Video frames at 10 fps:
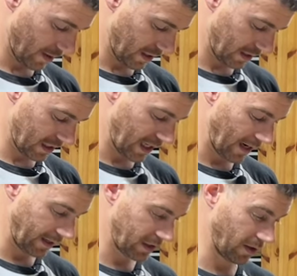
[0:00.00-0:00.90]
it tight
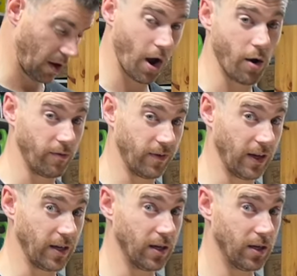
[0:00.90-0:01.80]
so that hopefully
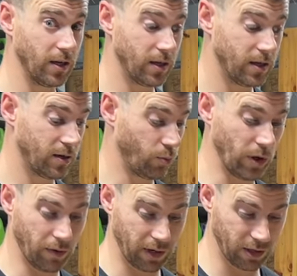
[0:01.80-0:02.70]
we
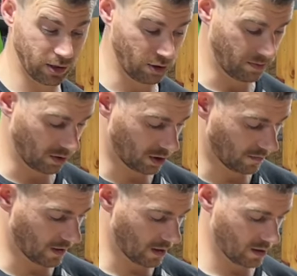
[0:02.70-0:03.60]
don't get too much of
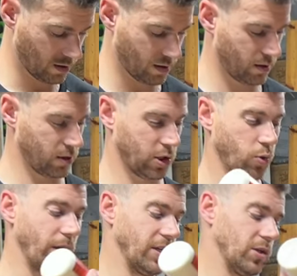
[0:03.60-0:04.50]
a
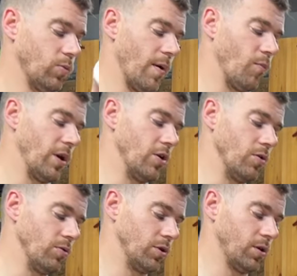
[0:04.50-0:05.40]
twist when we
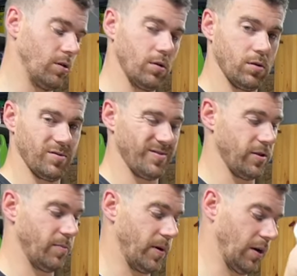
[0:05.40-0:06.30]
use the
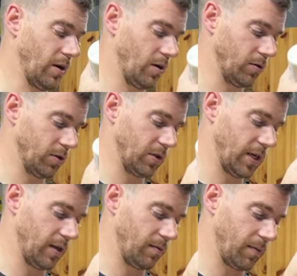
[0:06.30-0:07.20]
pocket holes and
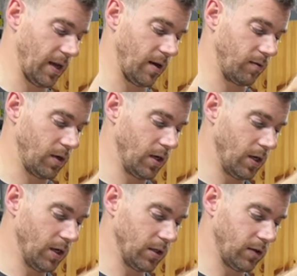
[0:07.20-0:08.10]
tighten them down.
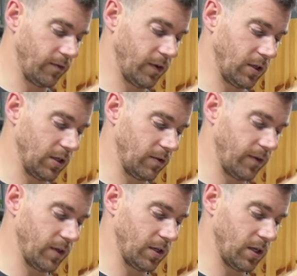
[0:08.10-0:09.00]
So first things
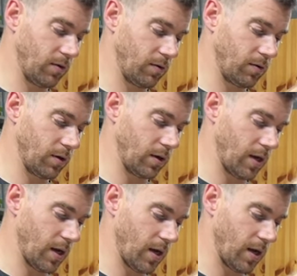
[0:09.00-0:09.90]
first though, I'm gonna
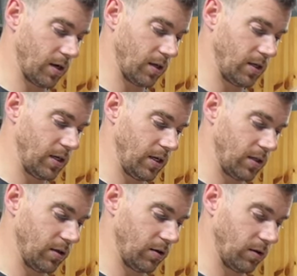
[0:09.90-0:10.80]
add a
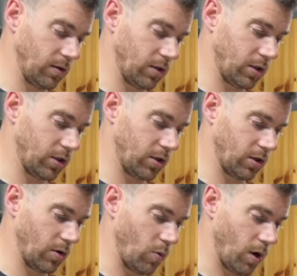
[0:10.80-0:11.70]
decent
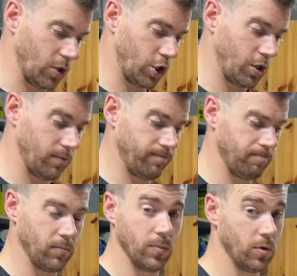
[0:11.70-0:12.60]
squodge.
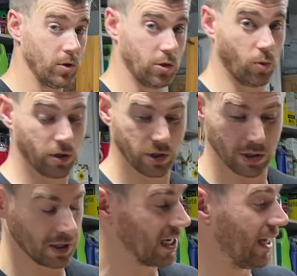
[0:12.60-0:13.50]
Squodge is a
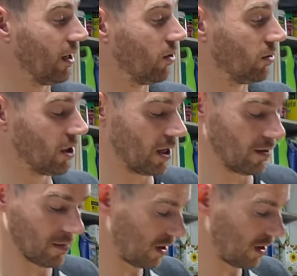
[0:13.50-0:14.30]
technical term,